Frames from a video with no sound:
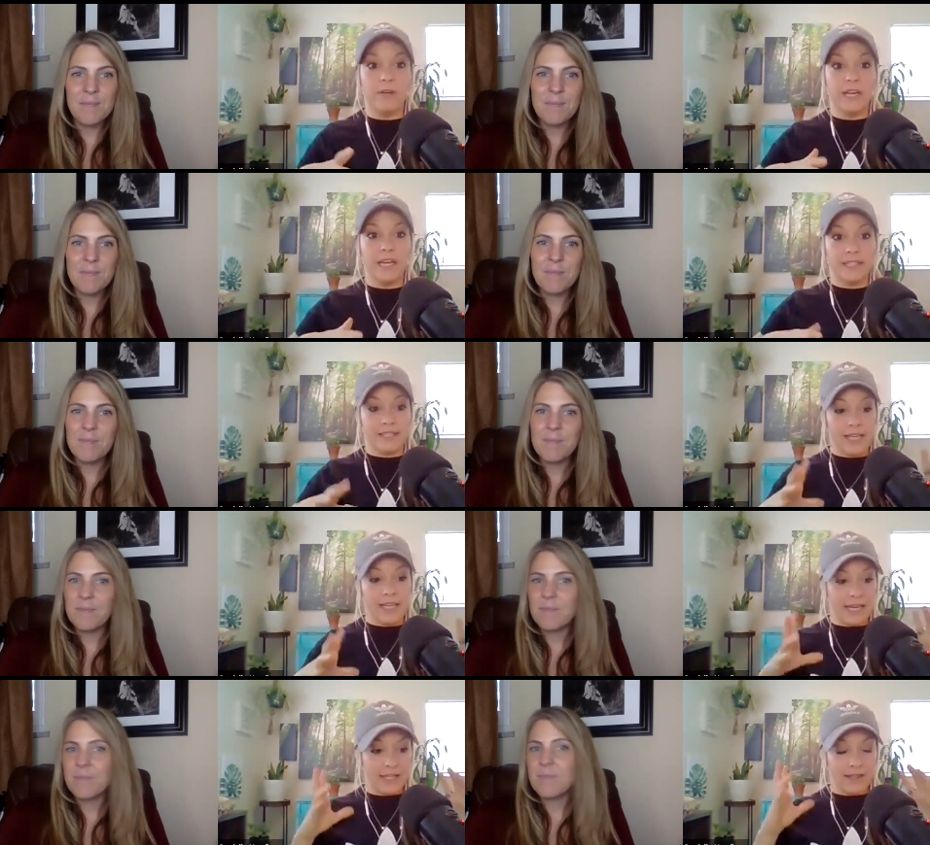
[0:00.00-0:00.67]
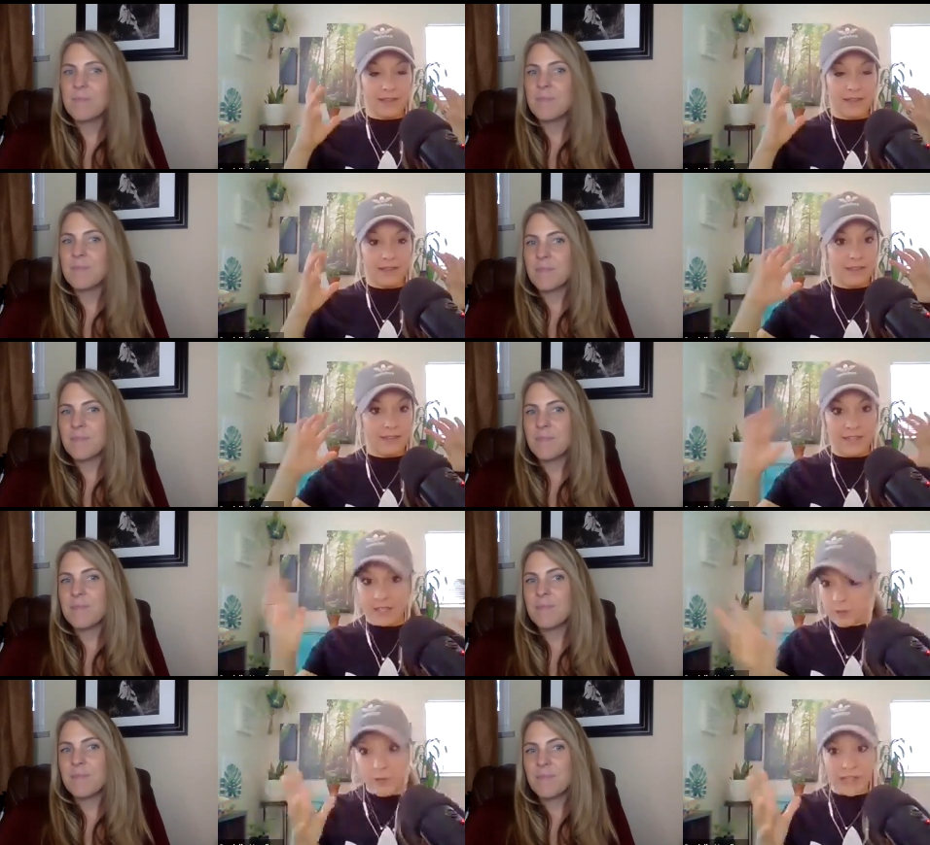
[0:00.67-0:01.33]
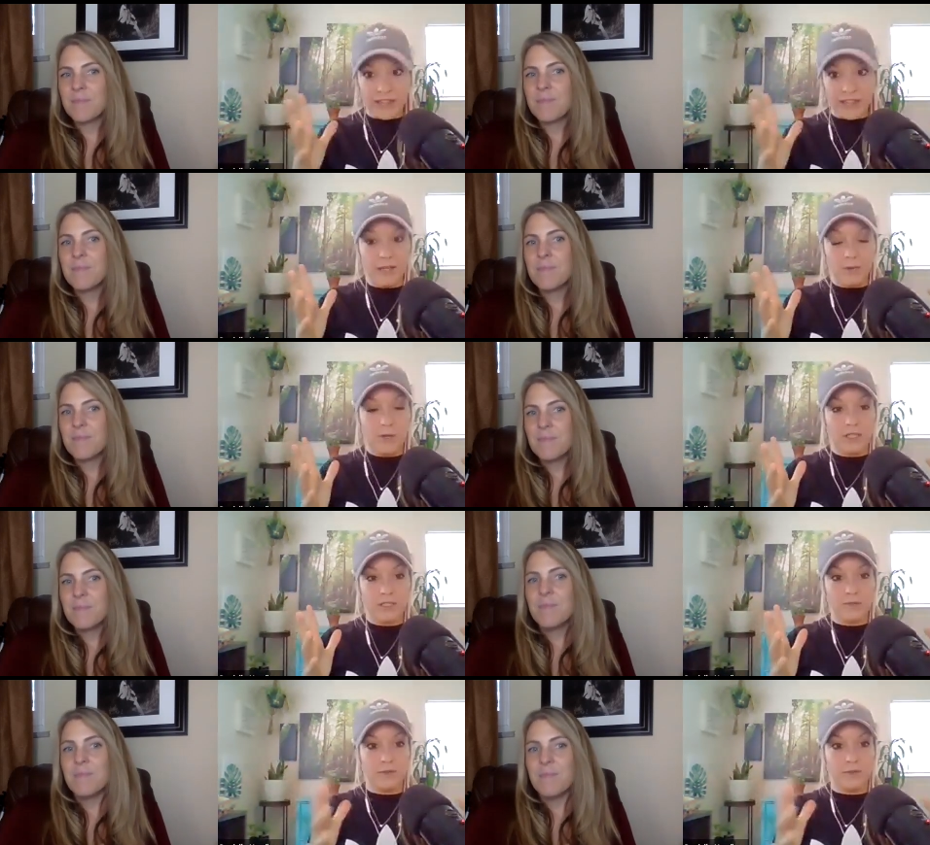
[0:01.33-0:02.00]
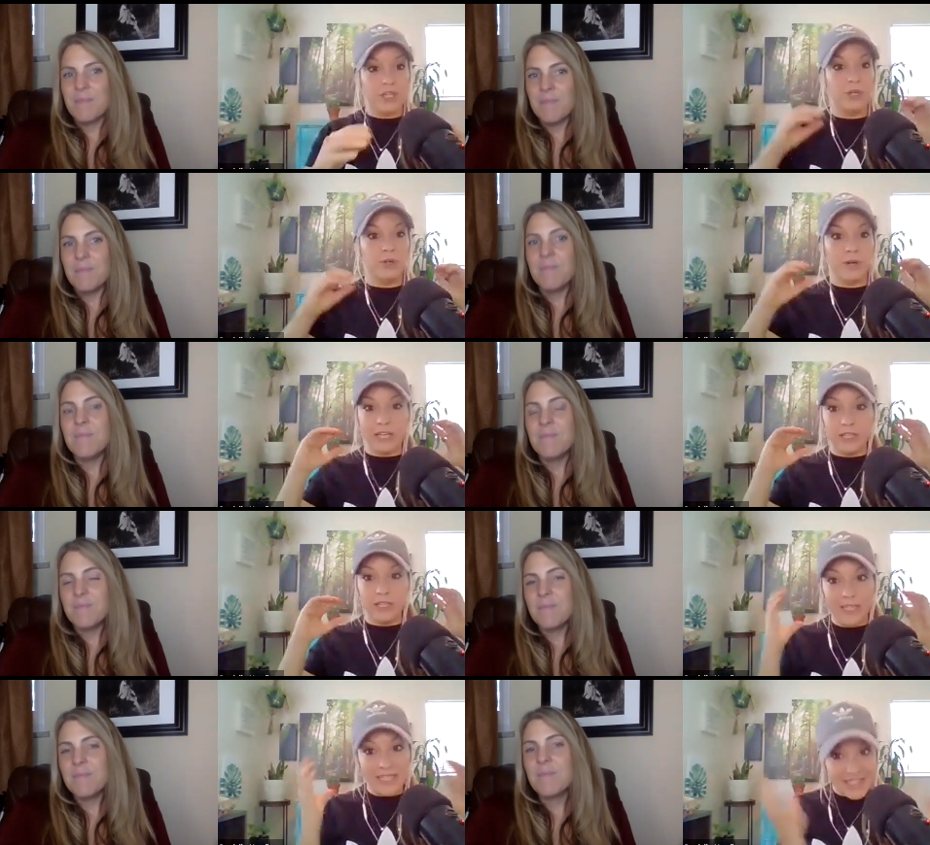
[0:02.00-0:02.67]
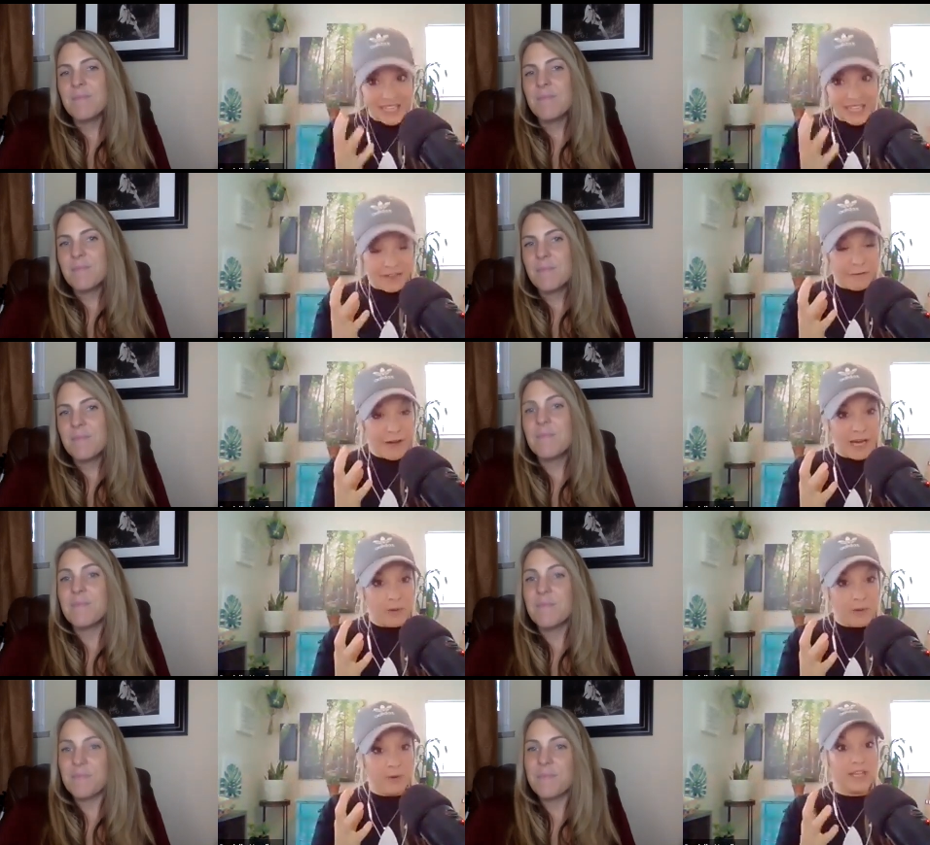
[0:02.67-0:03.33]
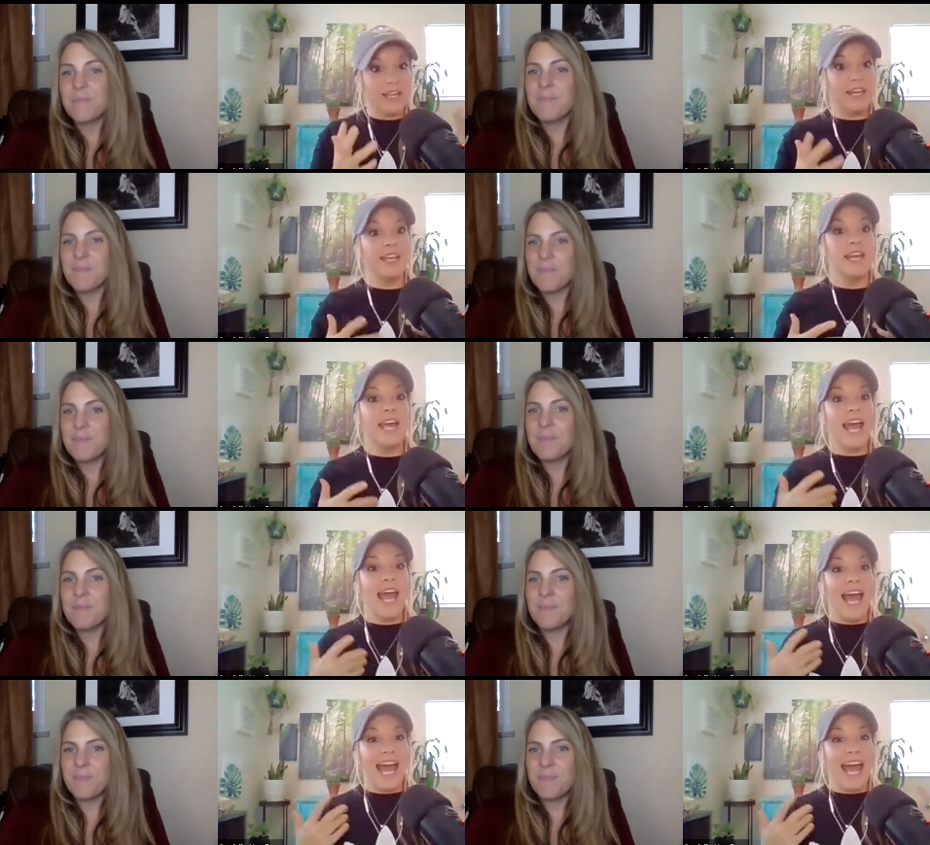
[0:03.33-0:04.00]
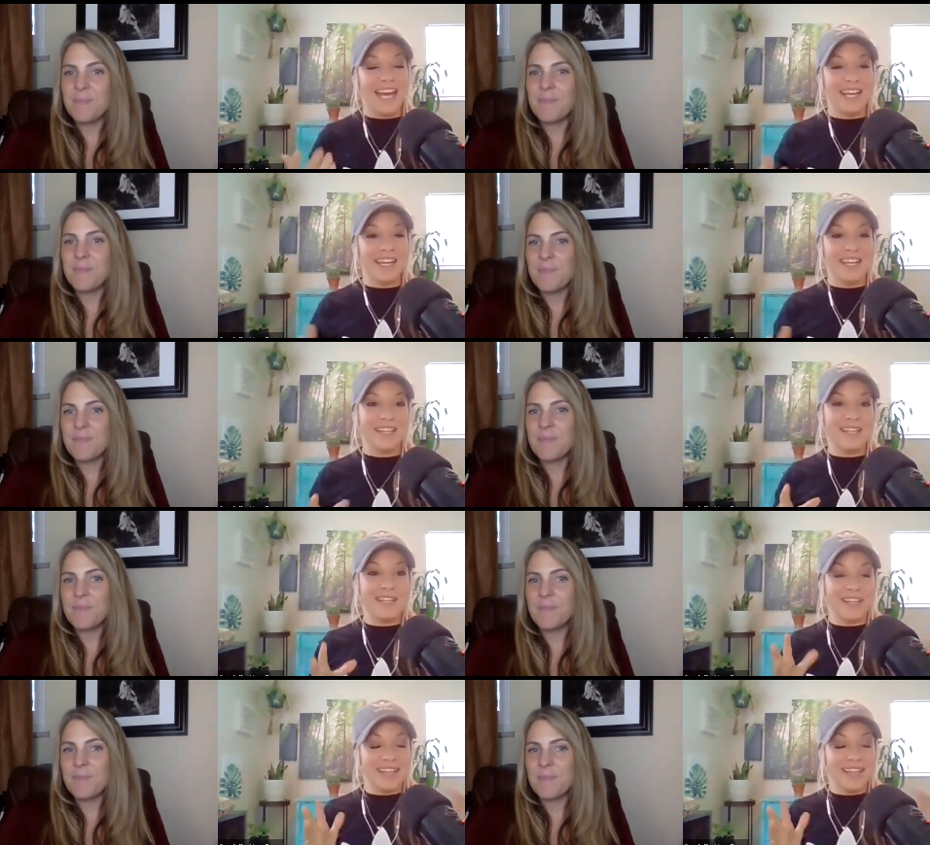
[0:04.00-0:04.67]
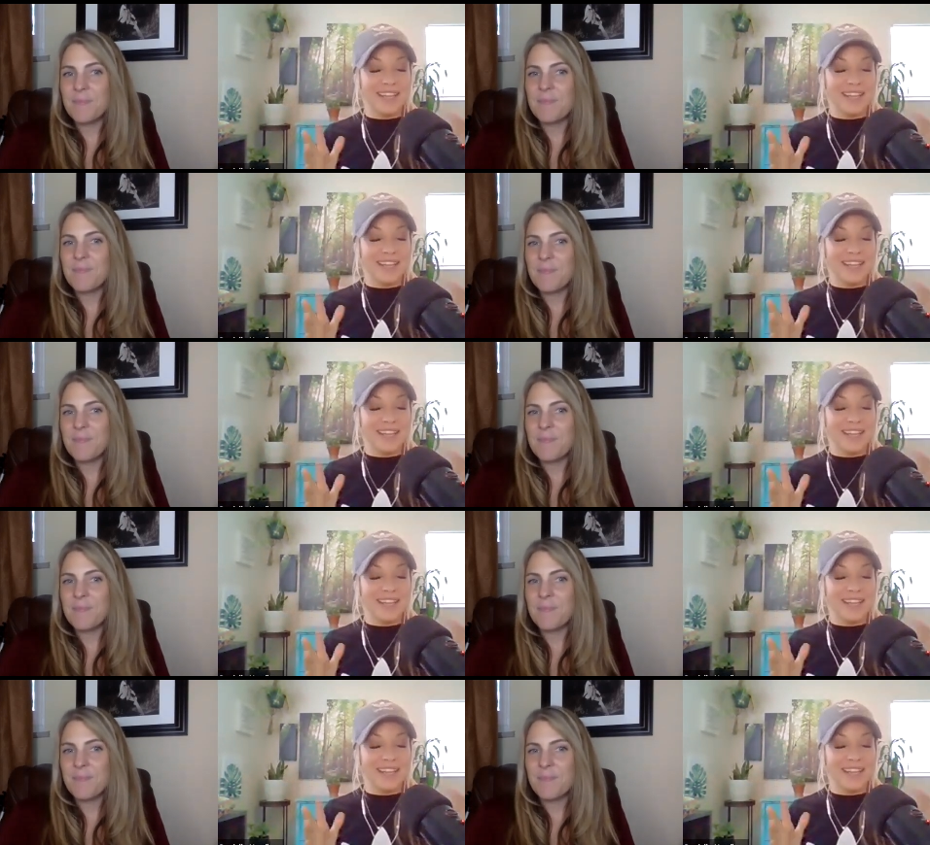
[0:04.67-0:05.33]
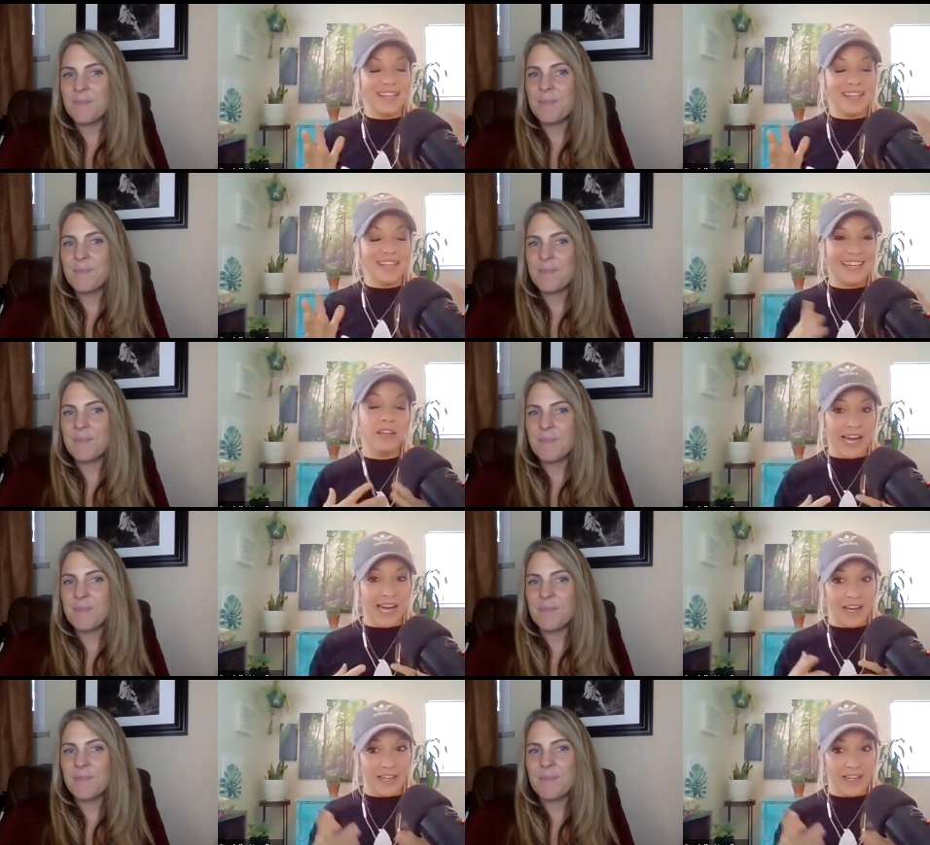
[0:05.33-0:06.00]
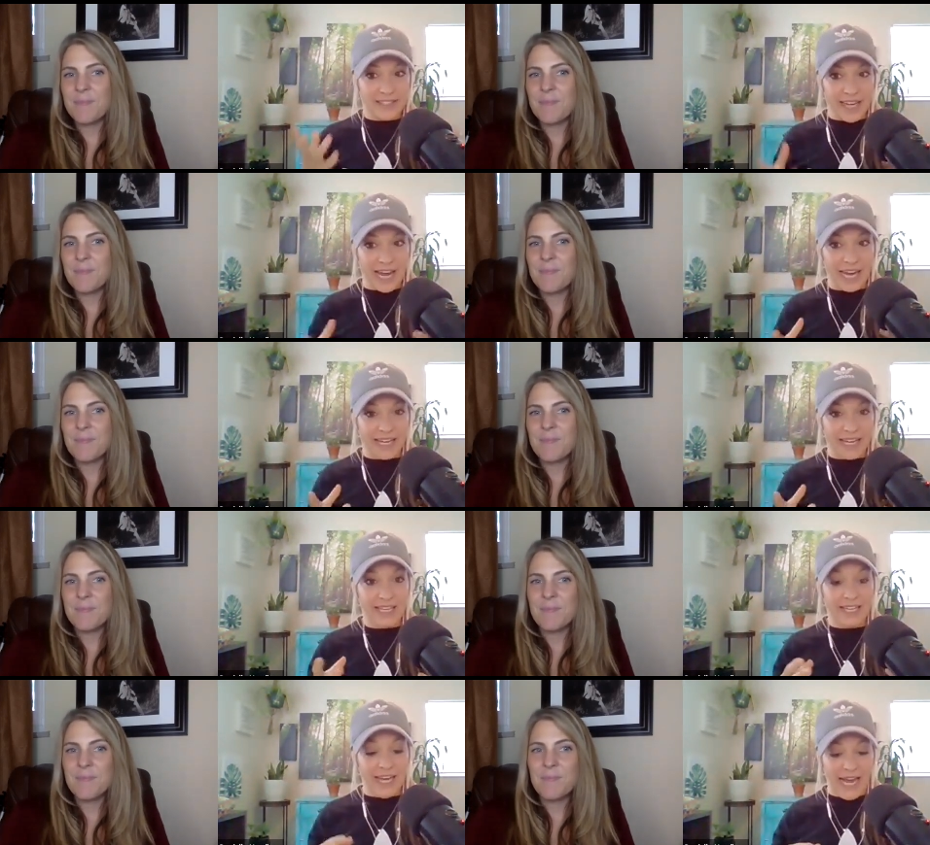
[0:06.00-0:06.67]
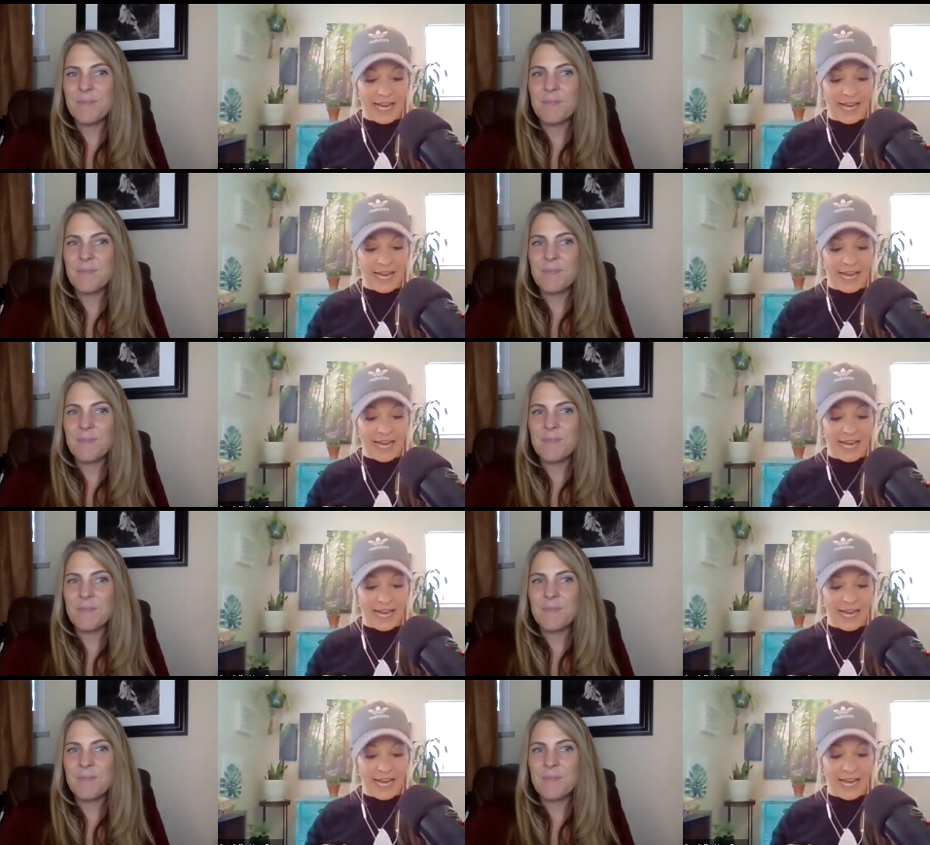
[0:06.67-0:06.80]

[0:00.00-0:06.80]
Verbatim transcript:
Speaker 1: it's like this one thing worked for you and you identify with it. And like I look at a